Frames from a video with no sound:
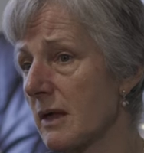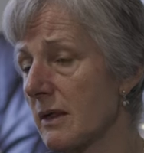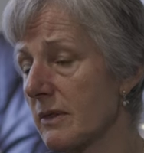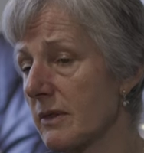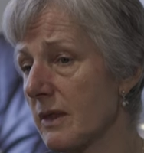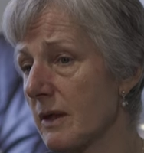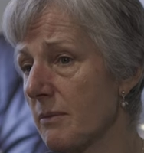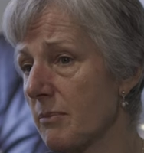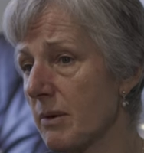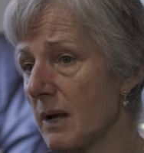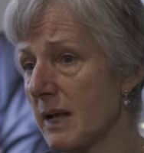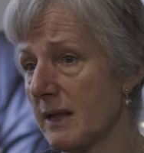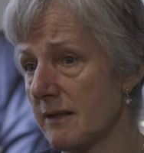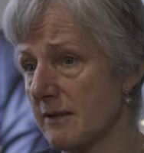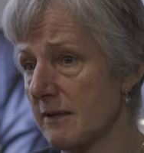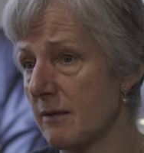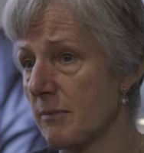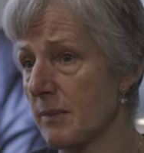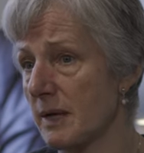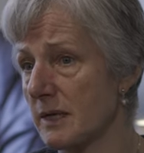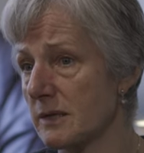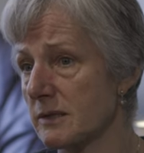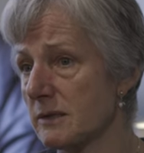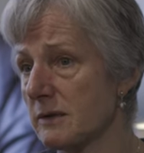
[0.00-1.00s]
The police
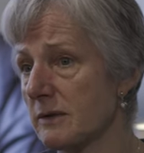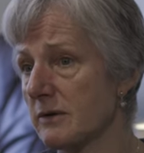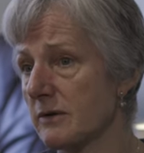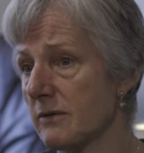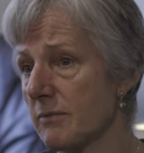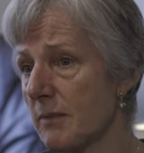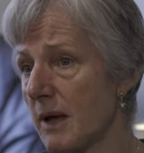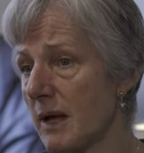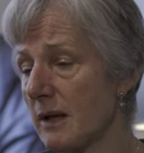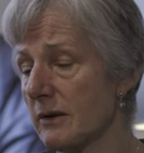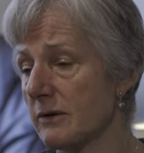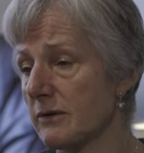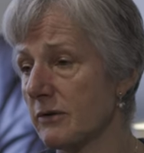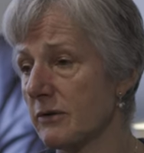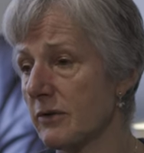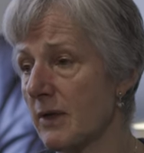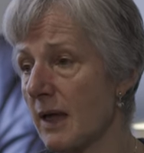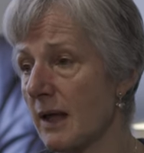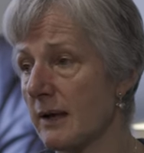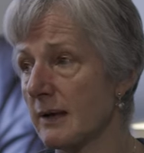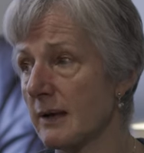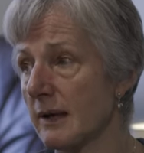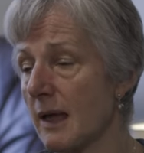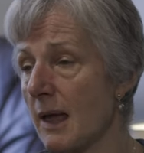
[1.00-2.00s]
commissioner is my
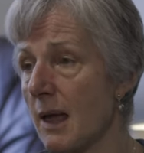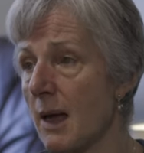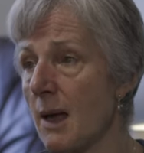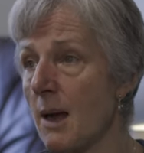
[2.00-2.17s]
understanding.